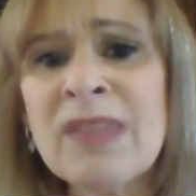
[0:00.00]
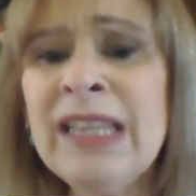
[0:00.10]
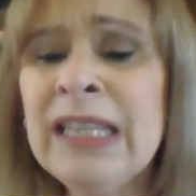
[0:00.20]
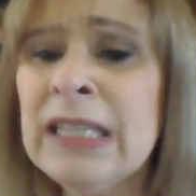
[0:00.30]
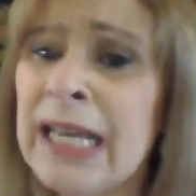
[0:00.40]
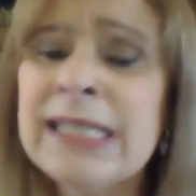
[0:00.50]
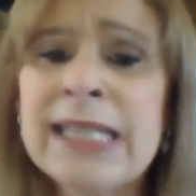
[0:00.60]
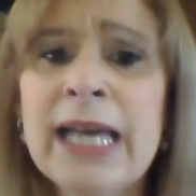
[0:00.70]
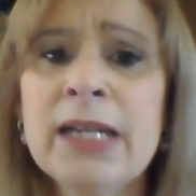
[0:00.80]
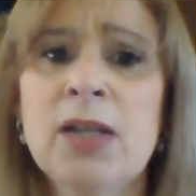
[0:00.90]
In the
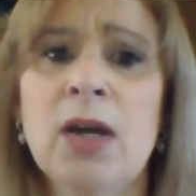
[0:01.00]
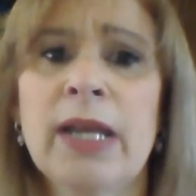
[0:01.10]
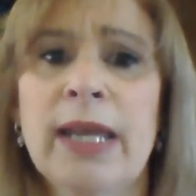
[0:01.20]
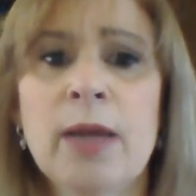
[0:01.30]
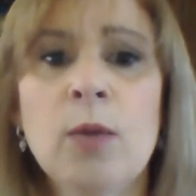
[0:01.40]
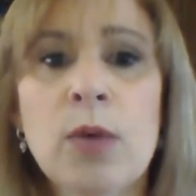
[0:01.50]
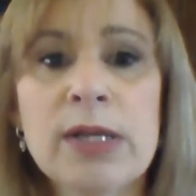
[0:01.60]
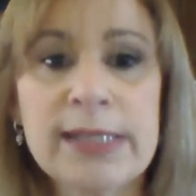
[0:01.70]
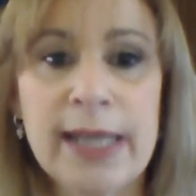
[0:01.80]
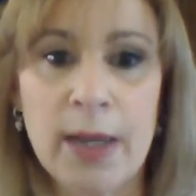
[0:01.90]
last catalog, it
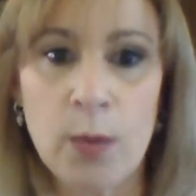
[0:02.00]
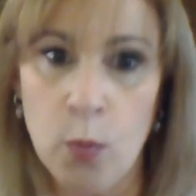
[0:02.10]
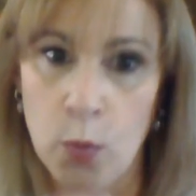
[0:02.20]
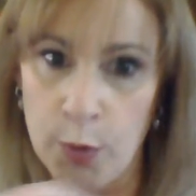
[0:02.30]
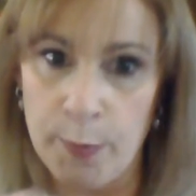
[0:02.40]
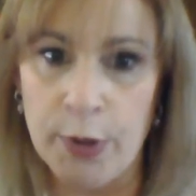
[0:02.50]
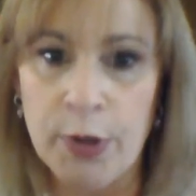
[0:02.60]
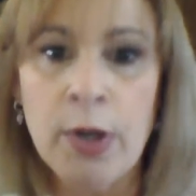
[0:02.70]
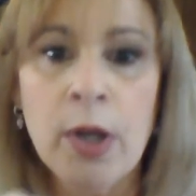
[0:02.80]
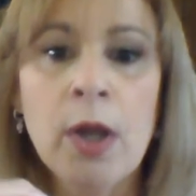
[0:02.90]
was a
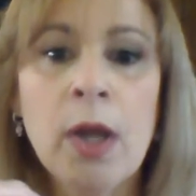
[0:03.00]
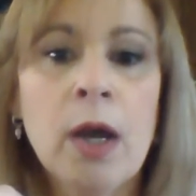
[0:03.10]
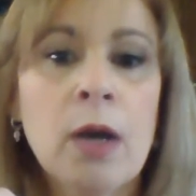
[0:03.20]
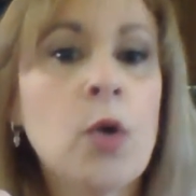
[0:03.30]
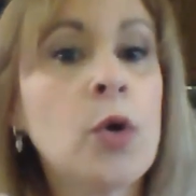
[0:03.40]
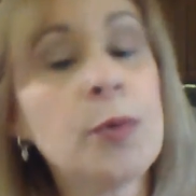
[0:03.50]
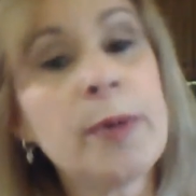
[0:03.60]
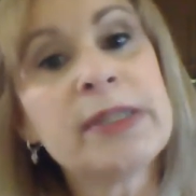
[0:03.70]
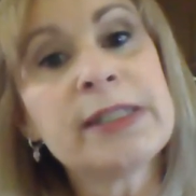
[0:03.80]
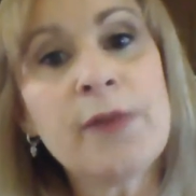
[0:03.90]
warmer called
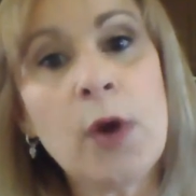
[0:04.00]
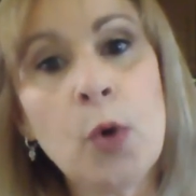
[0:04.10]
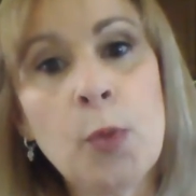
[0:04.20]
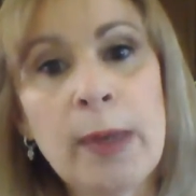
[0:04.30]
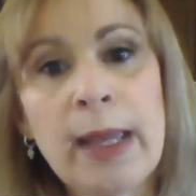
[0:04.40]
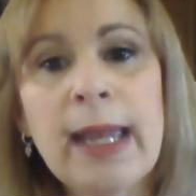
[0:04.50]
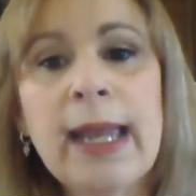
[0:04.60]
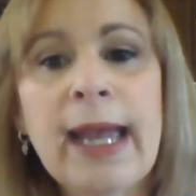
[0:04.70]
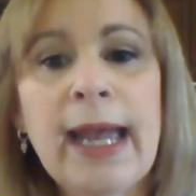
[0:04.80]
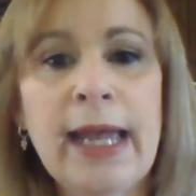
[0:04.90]
Ribbons of Hope.
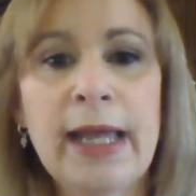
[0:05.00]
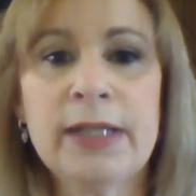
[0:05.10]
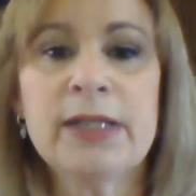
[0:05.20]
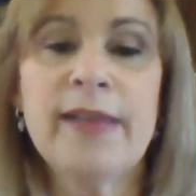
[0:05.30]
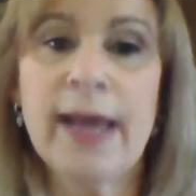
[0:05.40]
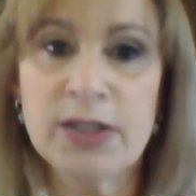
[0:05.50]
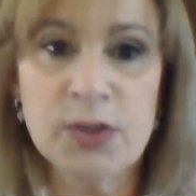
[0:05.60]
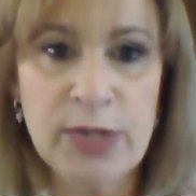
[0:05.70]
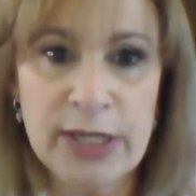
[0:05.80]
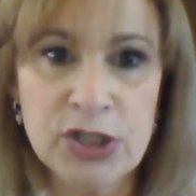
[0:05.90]
And that
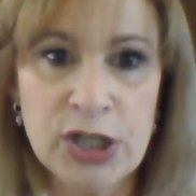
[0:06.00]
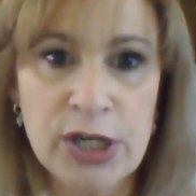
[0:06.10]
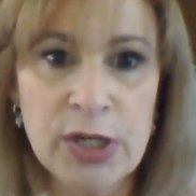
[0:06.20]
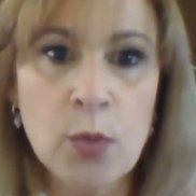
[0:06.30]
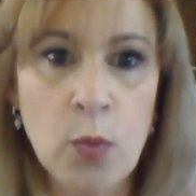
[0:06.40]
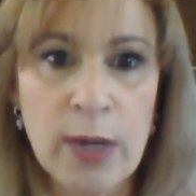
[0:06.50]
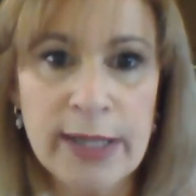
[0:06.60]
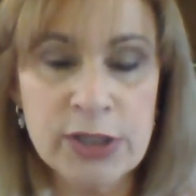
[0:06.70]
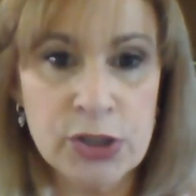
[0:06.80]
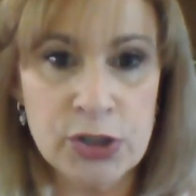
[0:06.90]
donation
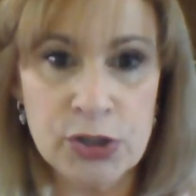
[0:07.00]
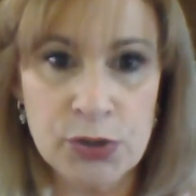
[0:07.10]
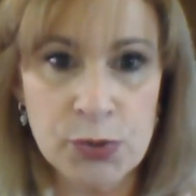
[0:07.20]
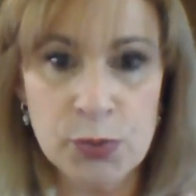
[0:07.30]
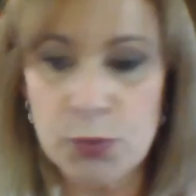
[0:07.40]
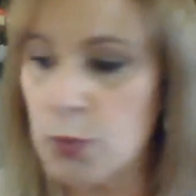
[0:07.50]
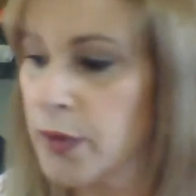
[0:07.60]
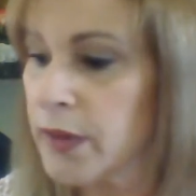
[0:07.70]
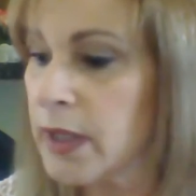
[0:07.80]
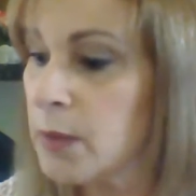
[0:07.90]
went to
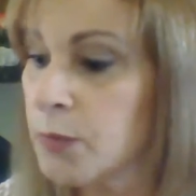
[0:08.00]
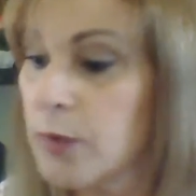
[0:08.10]
the